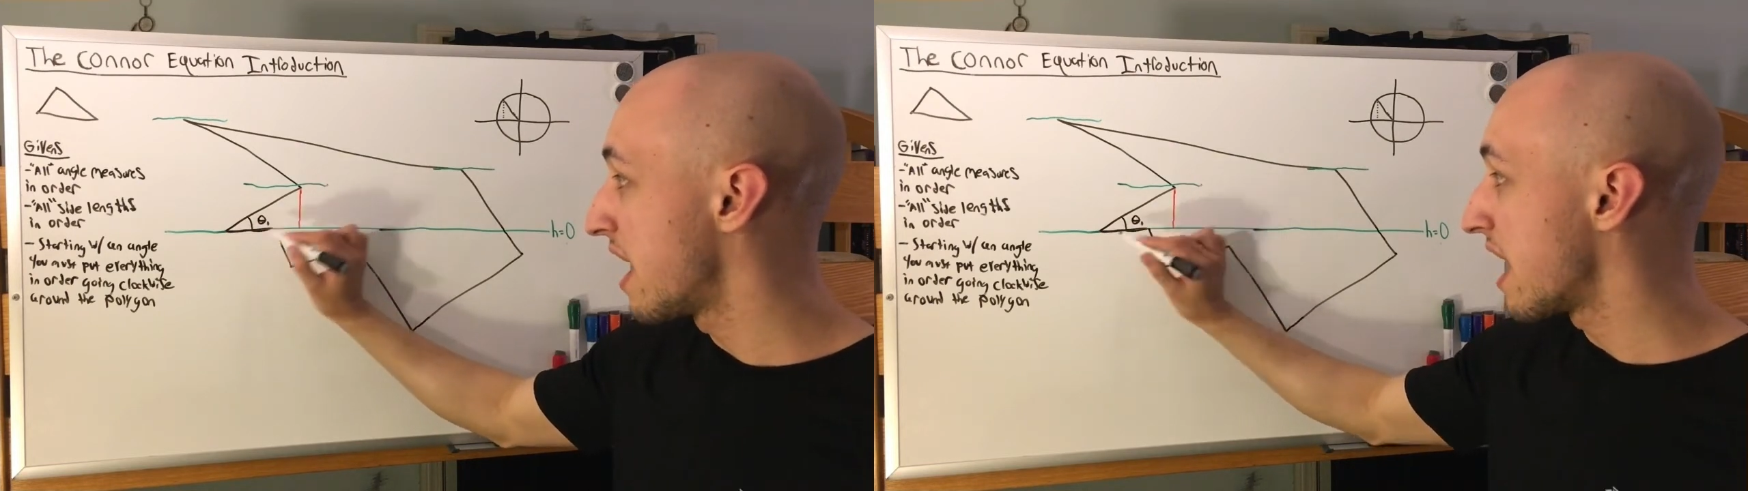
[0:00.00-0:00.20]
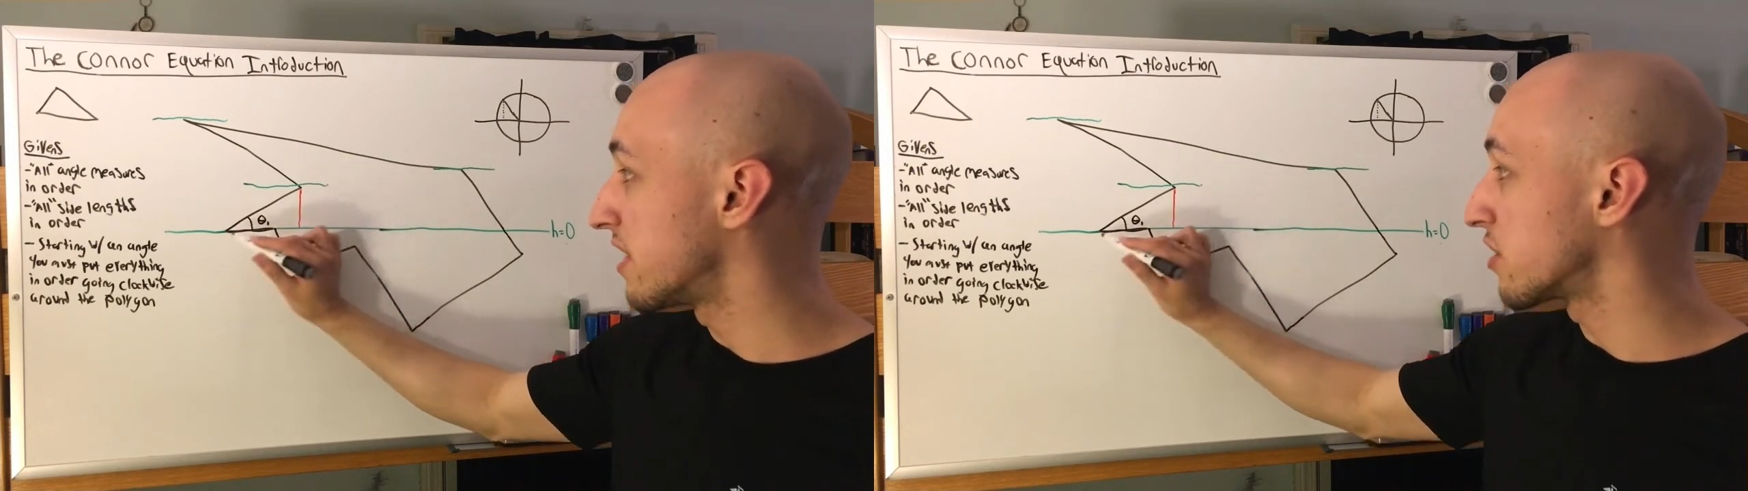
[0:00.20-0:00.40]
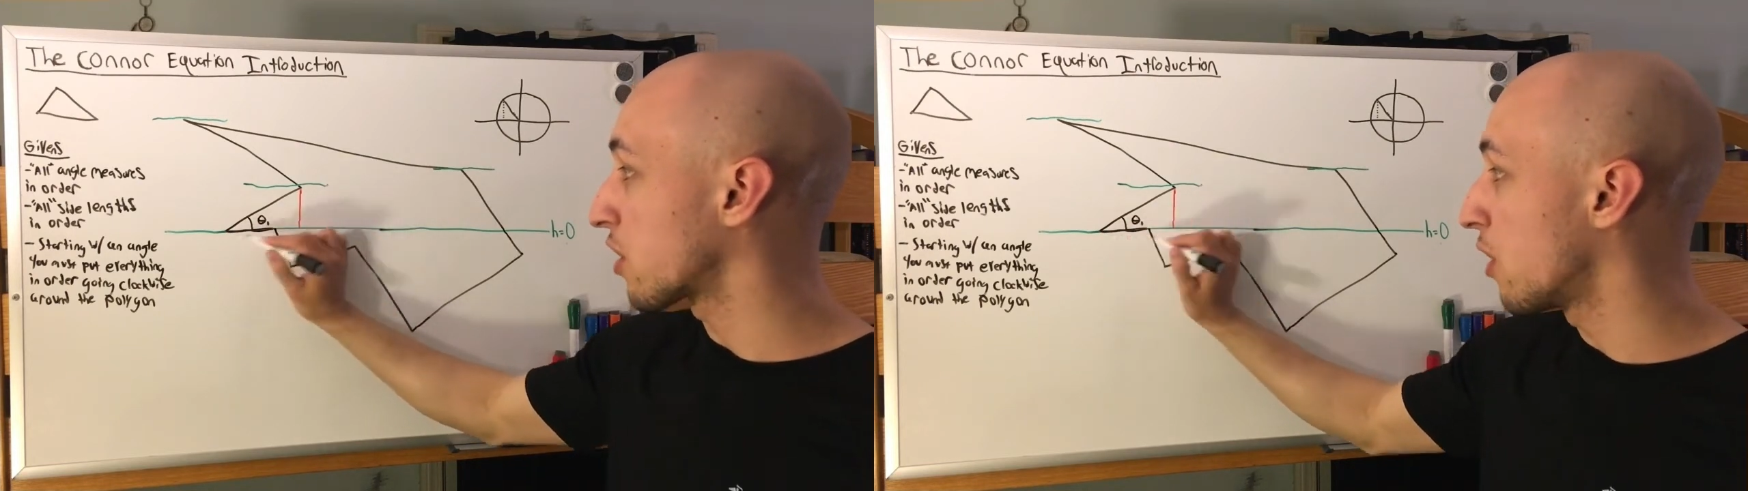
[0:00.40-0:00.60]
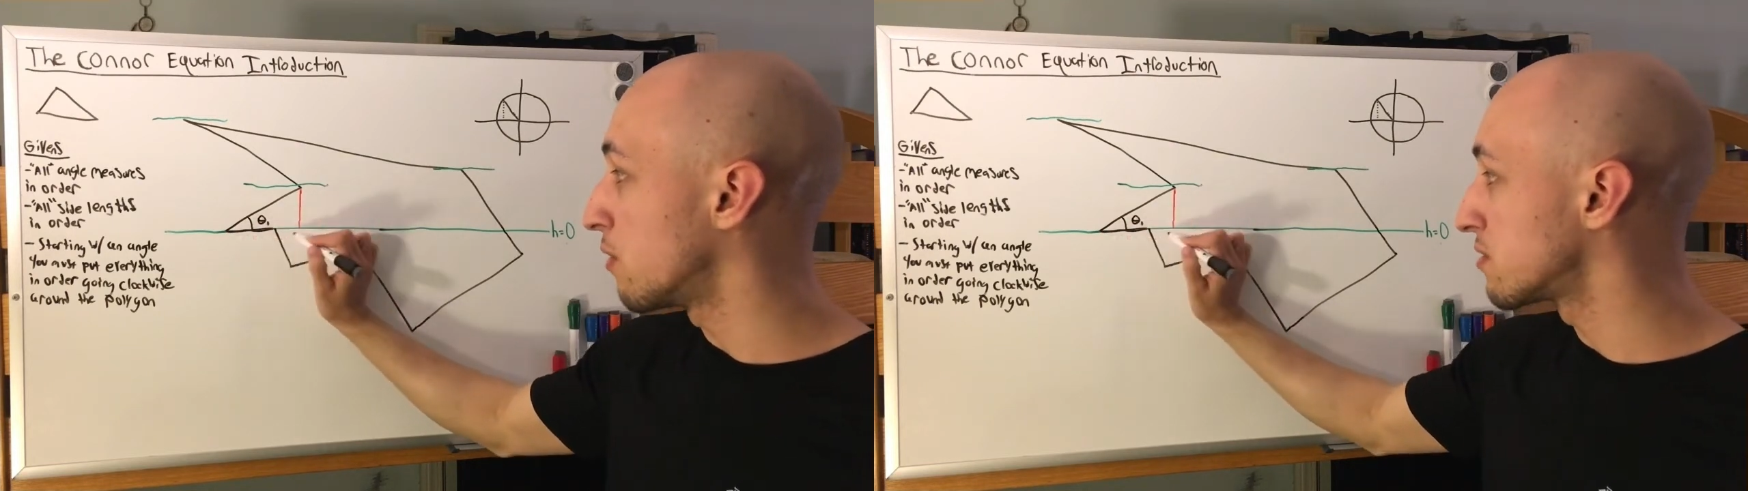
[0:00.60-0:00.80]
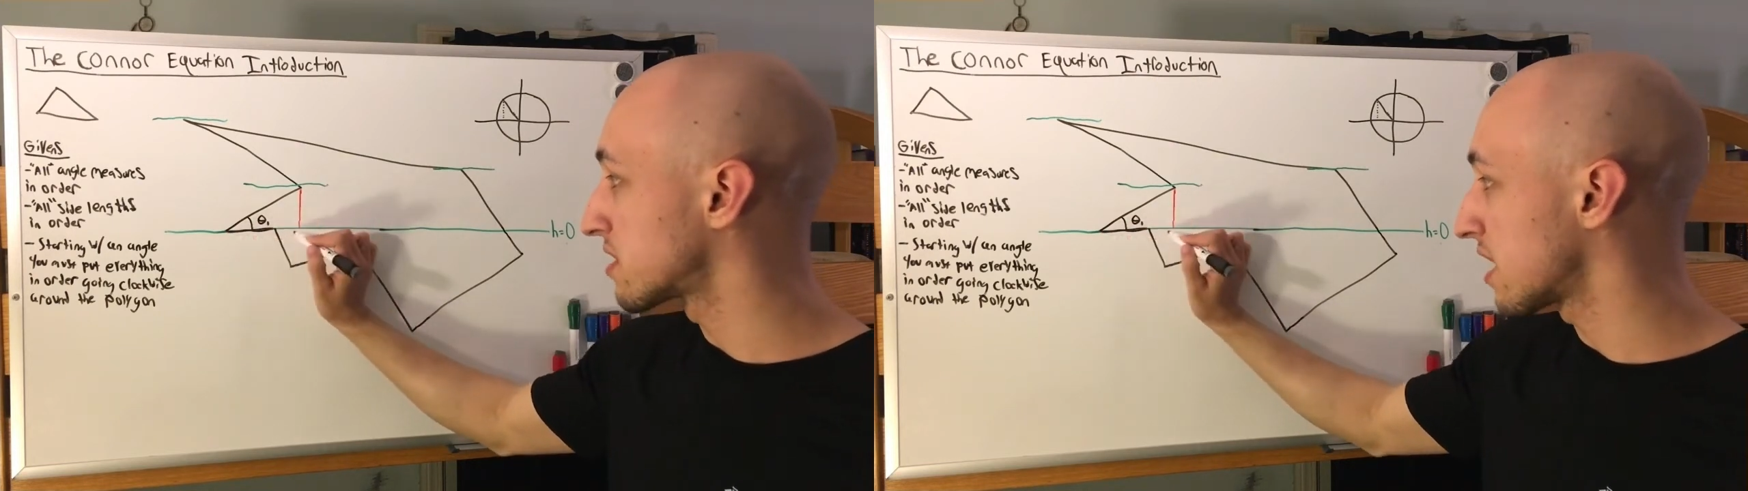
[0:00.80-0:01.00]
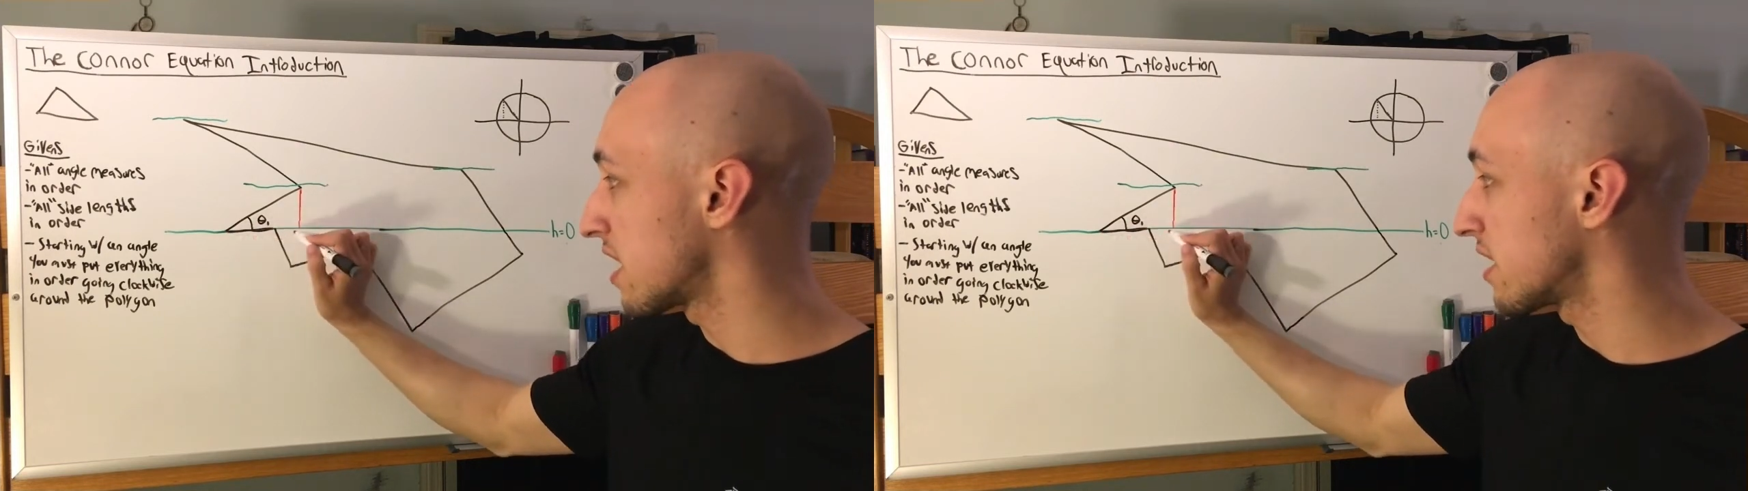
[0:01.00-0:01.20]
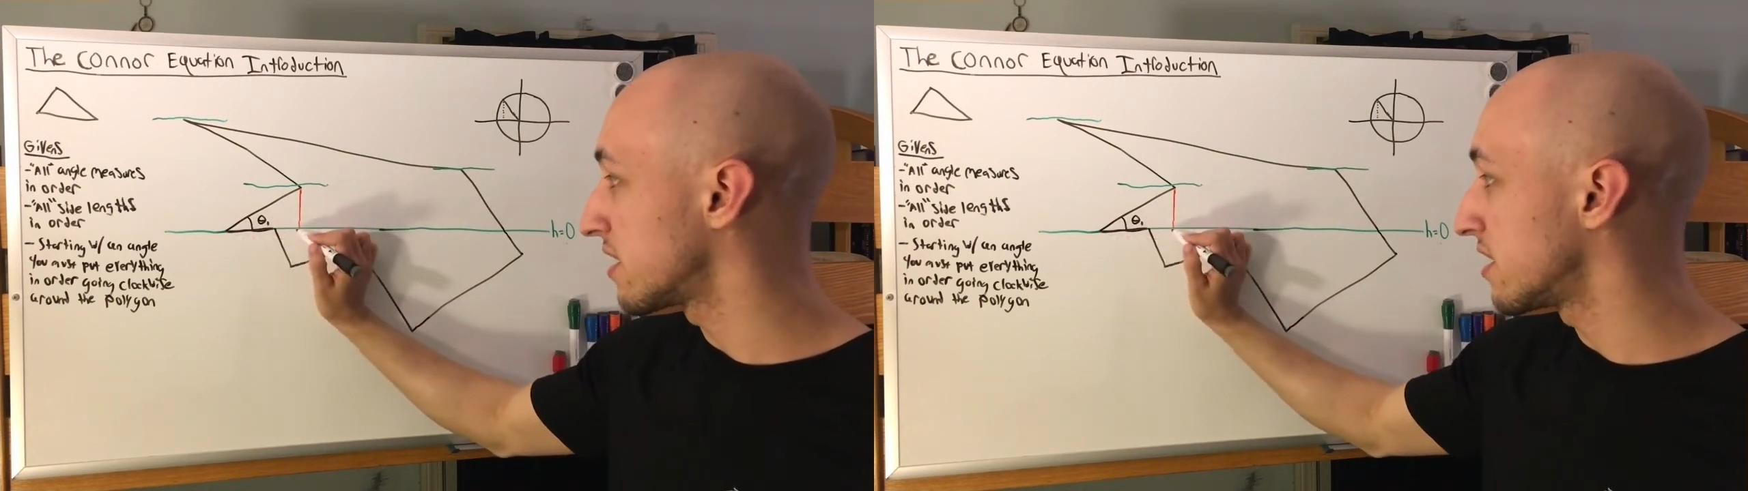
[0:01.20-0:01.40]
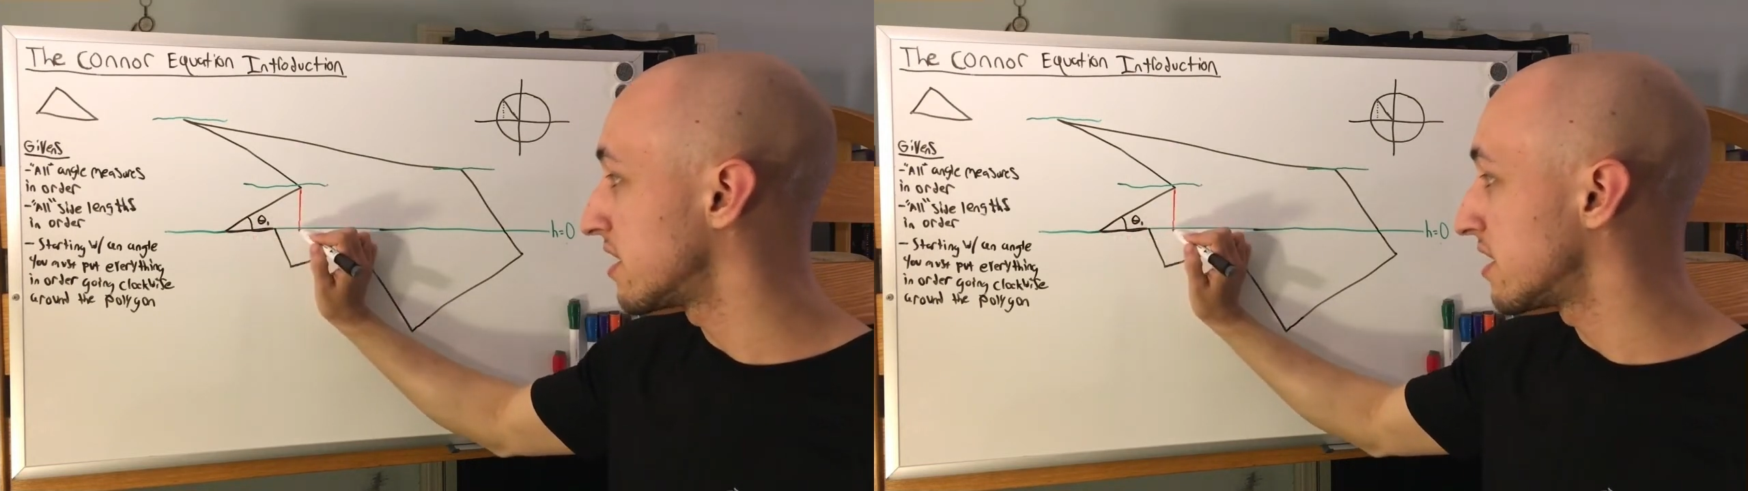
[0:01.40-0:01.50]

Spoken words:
and the cosine